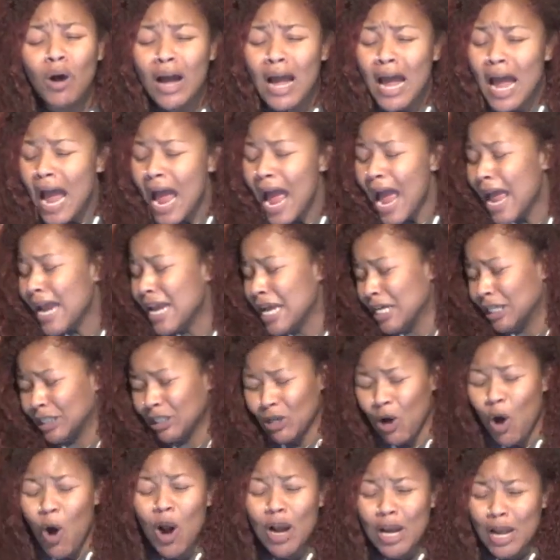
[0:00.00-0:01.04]
And
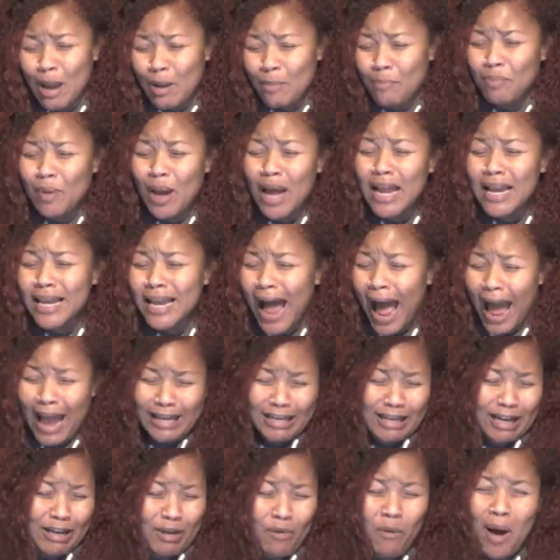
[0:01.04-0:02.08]
it's only been
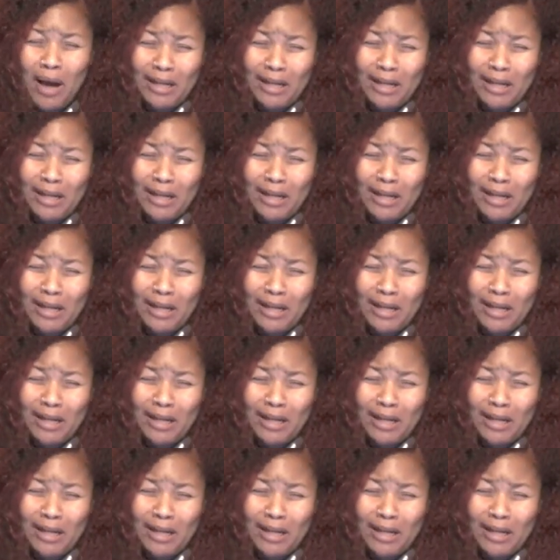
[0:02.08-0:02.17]
like,